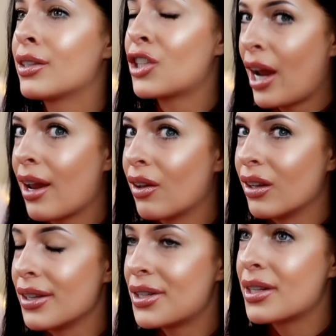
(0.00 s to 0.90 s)

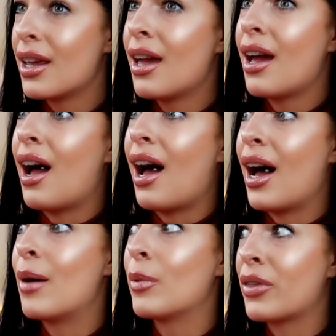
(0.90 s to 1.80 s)
child,
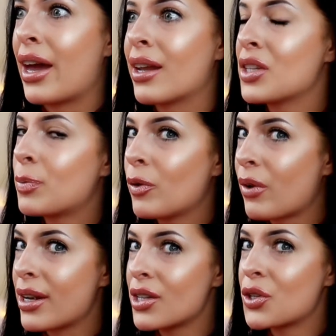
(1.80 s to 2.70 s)
that has been
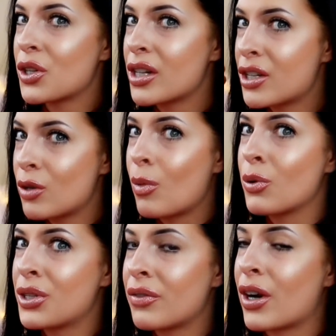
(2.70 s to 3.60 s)
registered to
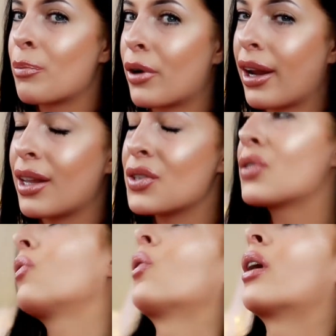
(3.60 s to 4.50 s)
most of our
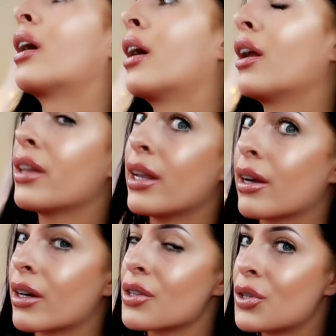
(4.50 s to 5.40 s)
brains for the
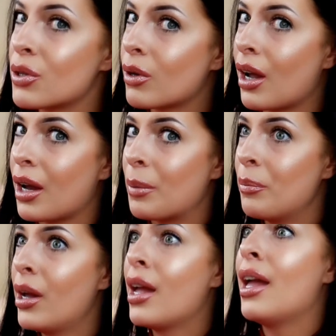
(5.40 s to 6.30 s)
years to
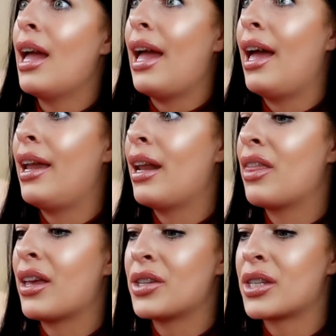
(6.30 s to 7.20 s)
come. And
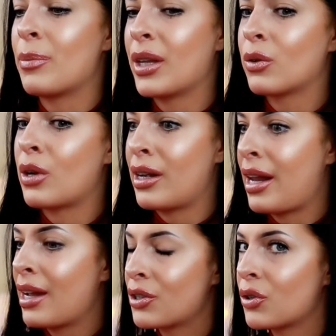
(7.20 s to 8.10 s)
that's something
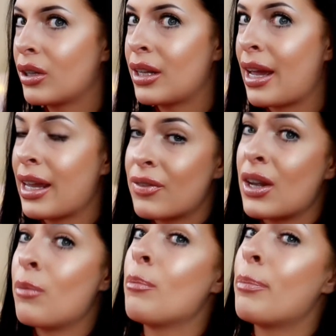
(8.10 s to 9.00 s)
naturally that
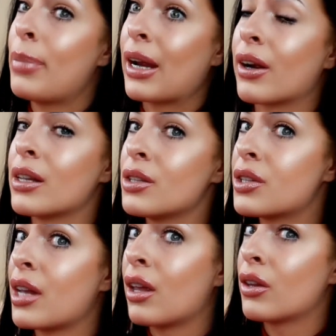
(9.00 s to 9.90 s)
even
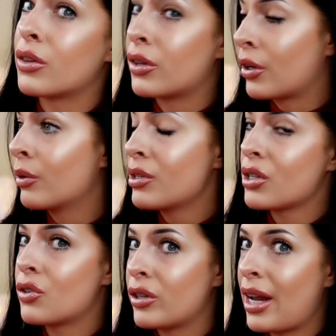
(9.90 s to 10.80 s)
parents tell their own
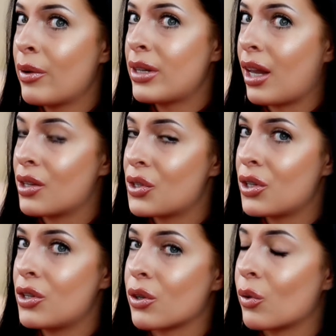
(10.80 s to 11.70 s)
children
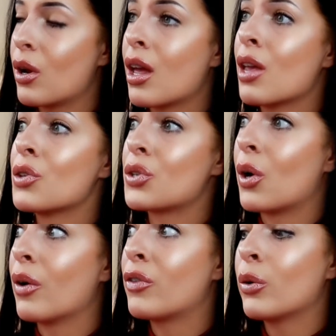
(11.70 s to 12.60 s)
nowadays to do.
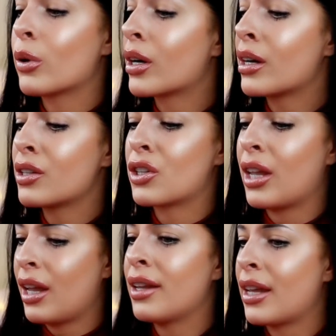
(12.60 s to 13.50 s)
So if you are a
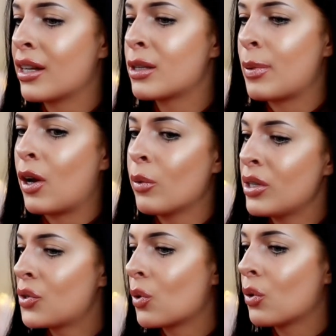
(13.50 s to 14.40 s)
kid that has been
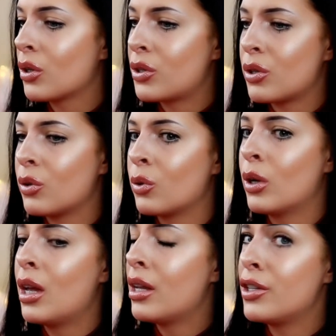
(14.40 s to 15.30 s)
always told
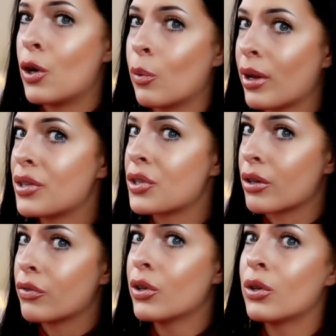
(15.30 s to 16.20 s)
to don't waste
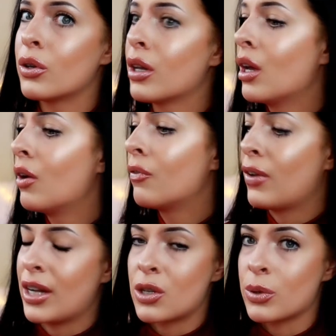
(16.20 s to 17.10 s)
your food,
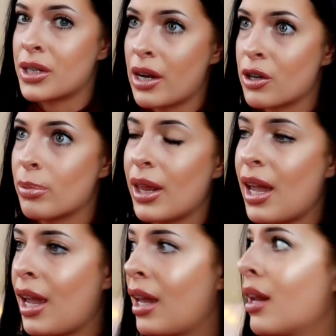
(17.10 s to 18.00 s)
finish what's on your
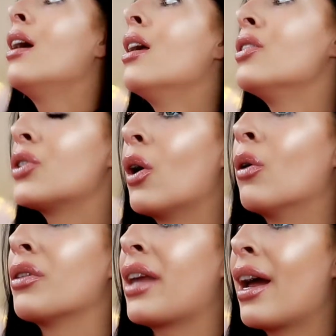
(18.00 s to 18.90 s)
plate,
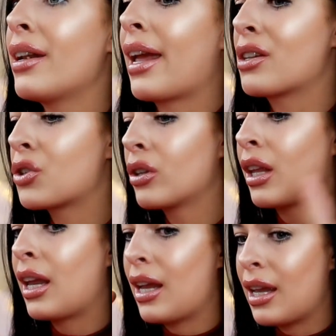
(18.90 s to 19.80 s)
so that
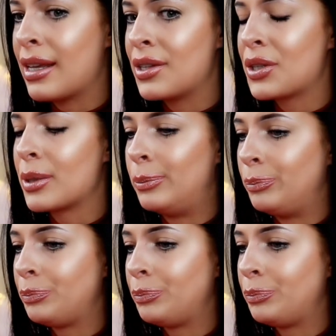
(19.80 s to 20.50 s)
naturally is